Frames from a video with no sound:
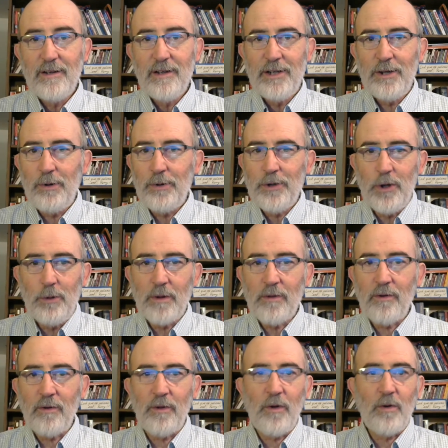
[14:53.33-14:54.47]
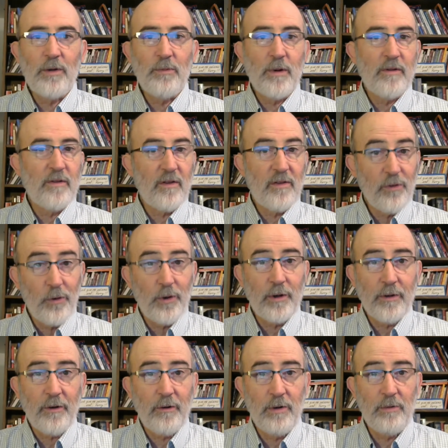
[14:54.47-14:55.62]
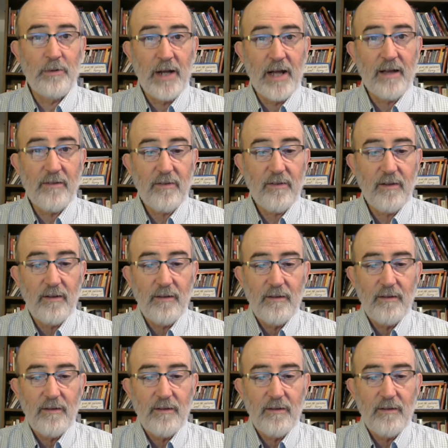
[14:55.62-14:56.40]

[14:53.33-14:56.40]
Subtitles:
You know, humans are the only ones that soil their own nest.